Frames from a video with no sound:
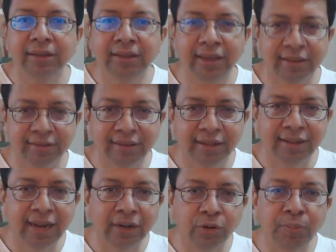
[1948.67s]
yes,
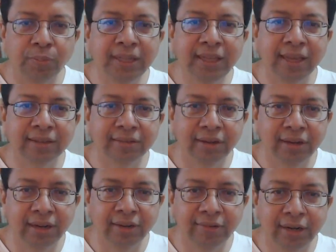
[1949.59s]
then that could be the
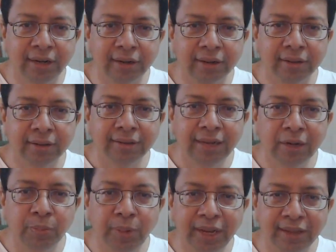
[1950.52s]
external event
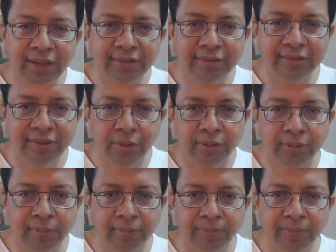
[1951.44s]
that breaks this down.